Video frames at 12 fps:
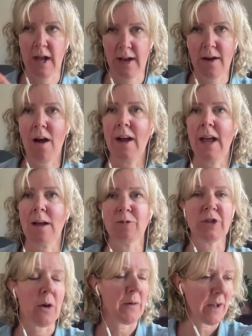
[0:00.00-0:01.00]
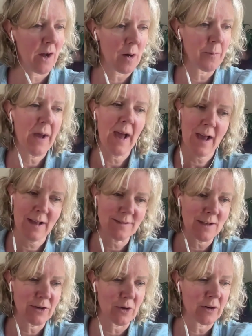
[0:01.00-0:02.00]
and I am showing up as
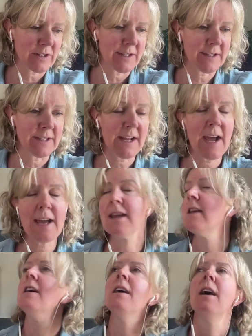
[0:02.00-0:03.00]
a doctor today,